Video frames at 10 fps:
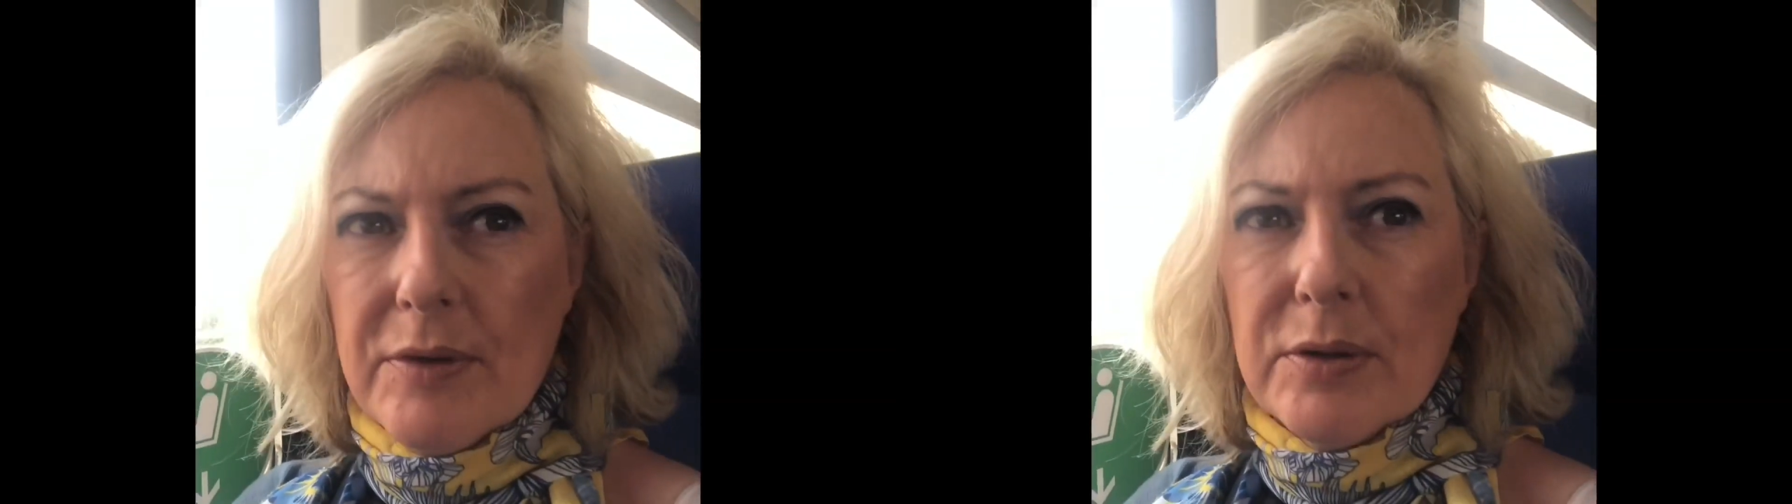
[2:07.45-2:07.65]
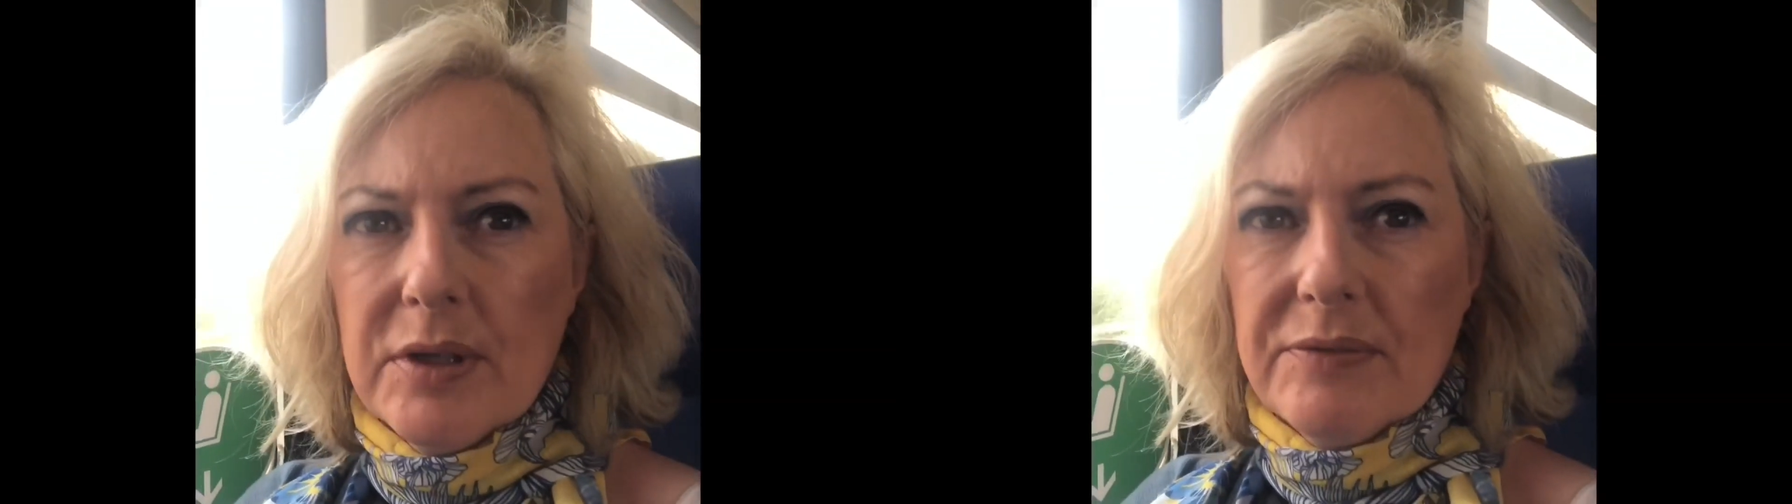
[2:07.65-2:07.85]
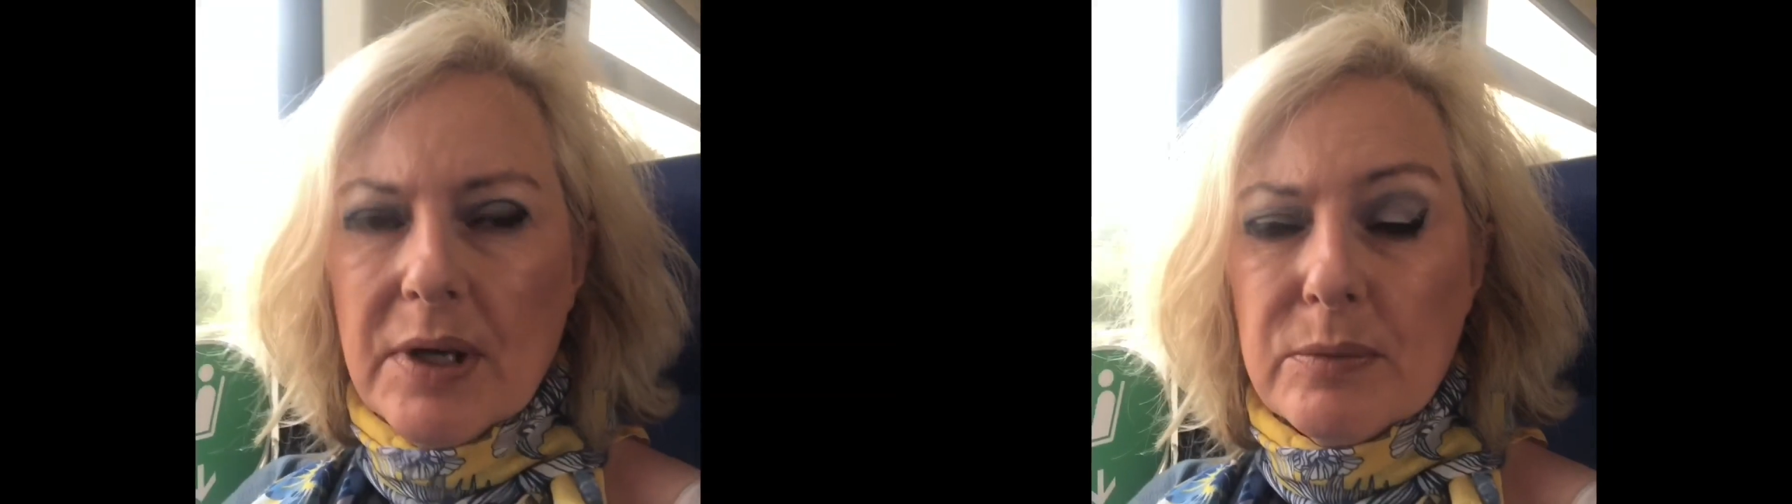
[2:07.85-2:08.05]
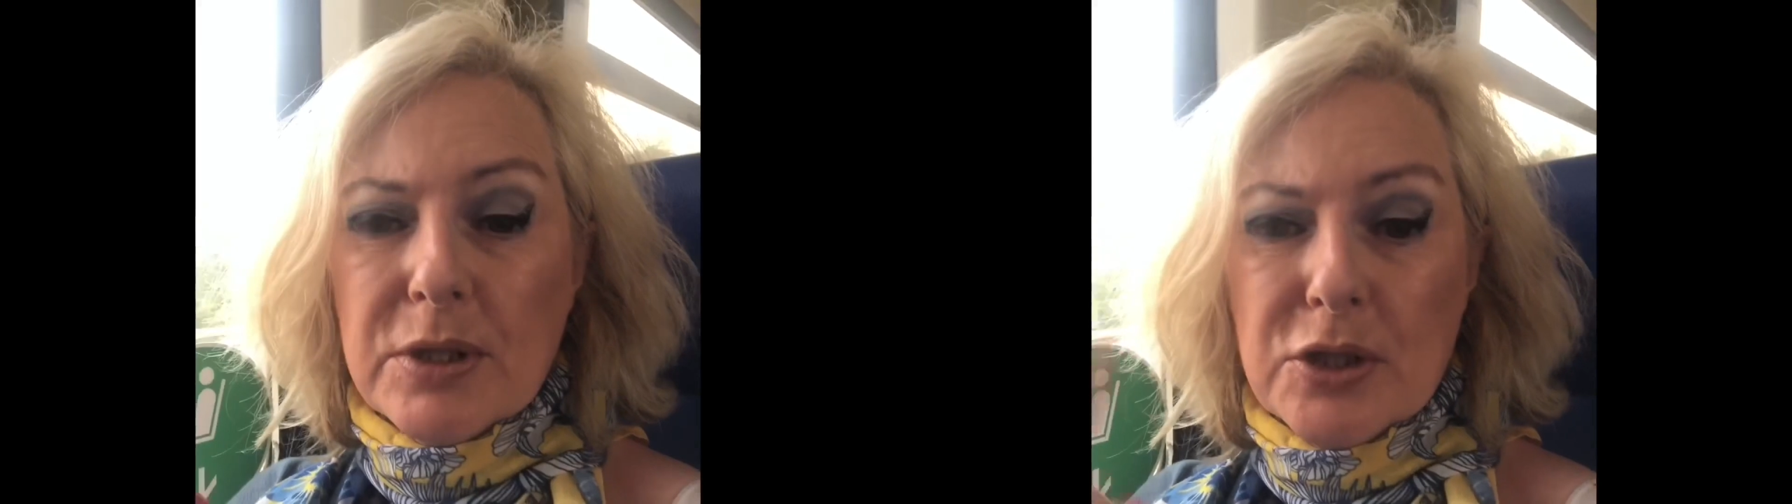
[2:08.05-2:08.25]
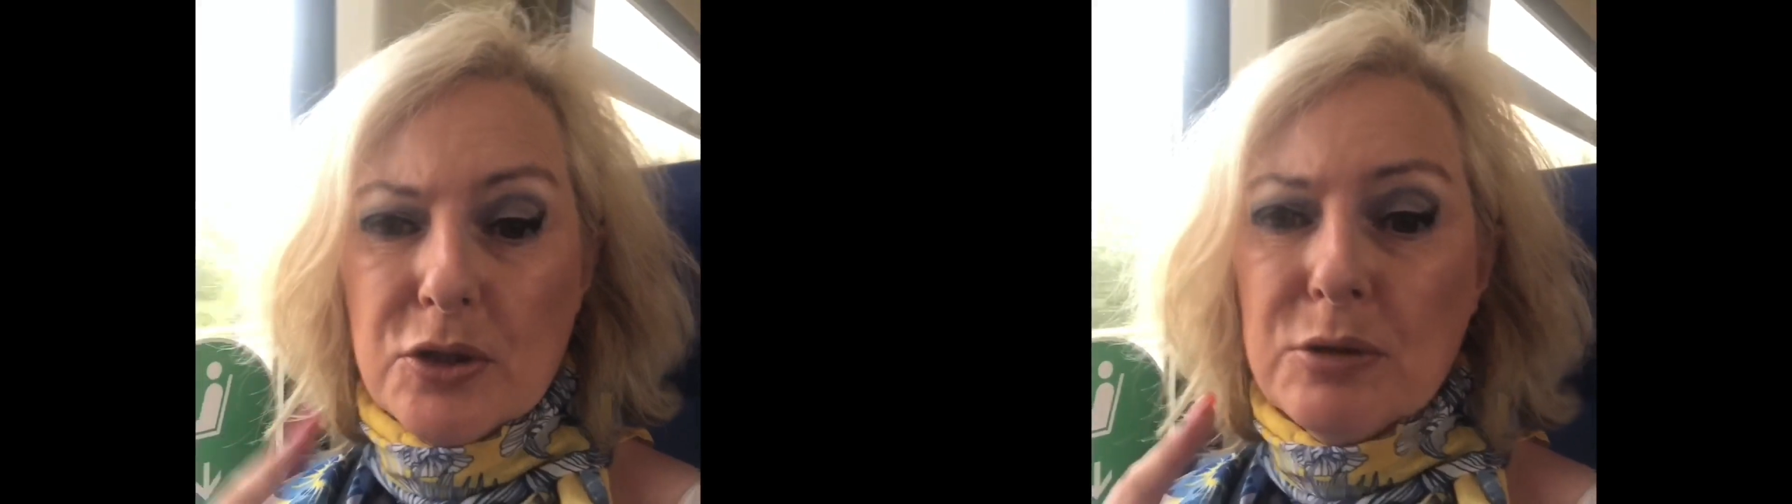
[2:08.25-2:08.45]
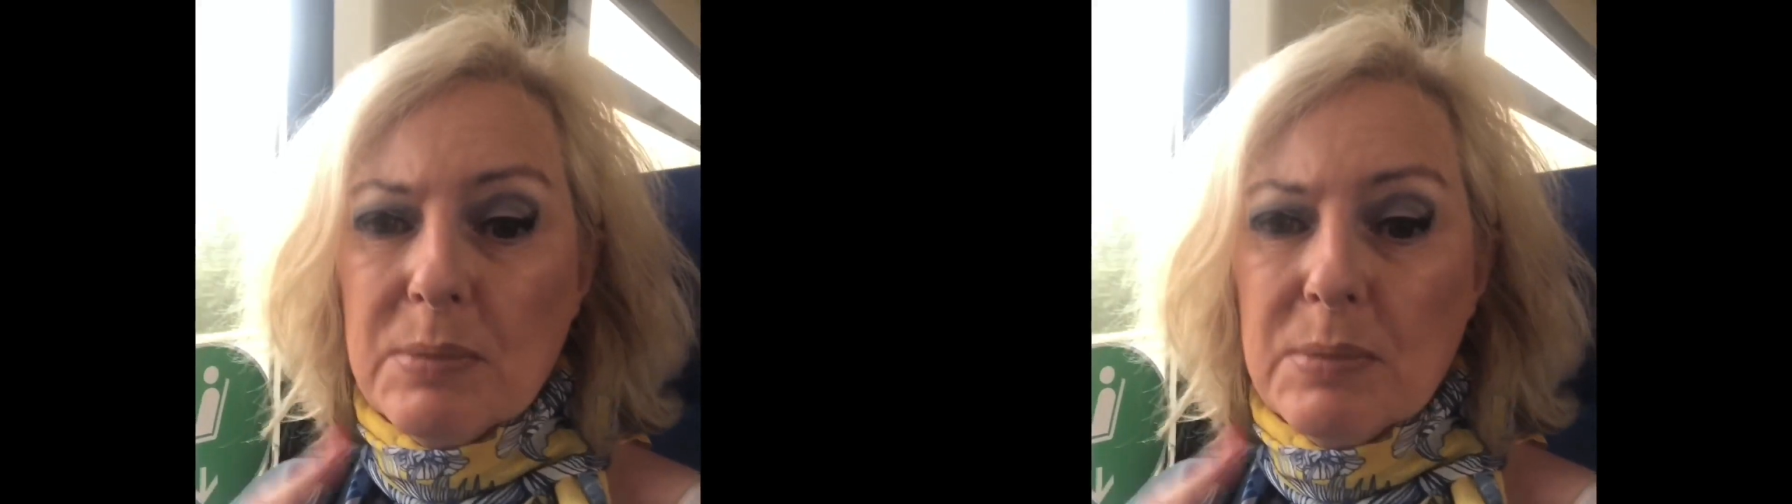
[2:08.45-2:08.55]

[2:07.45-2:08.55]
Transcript: only found it two